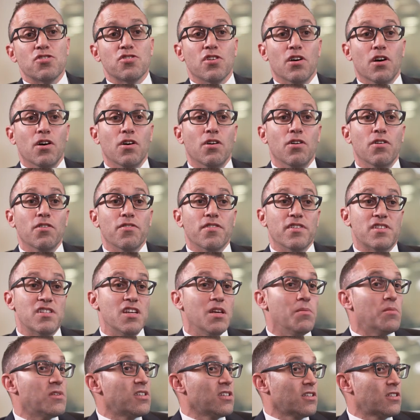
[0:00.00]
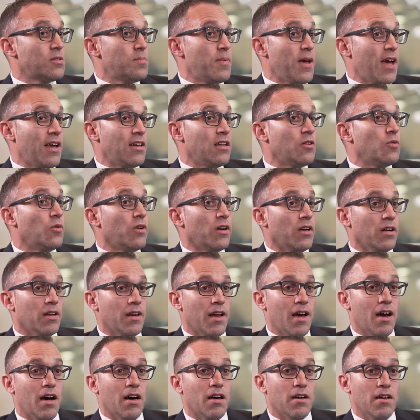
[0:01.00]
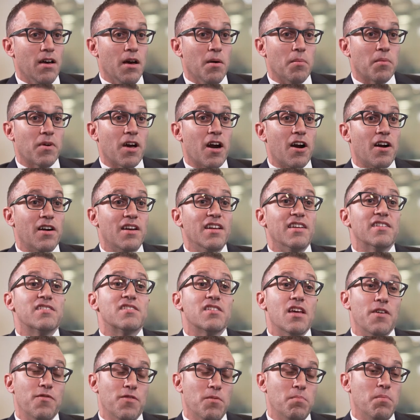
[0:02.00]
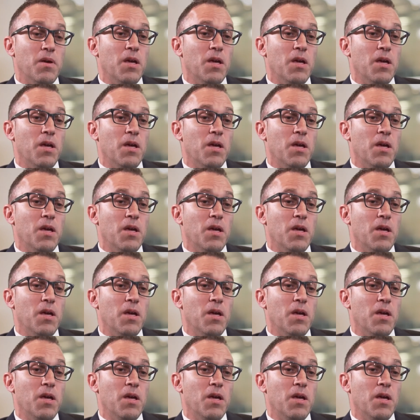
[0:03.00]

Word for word: So the team has expanded. We're now um, currently seven